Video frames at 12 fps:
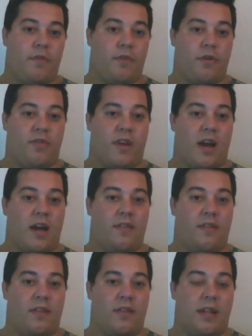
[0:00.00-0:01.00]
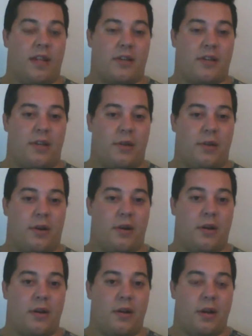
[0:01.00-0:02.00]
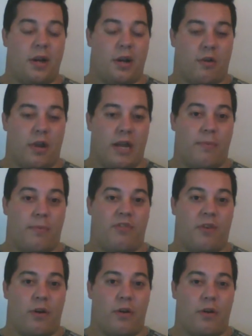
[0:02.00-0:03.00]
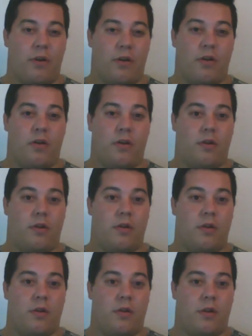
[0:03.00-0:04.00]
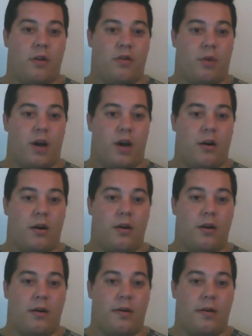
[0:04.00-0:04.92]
So those guys, they actually do a great episode as well.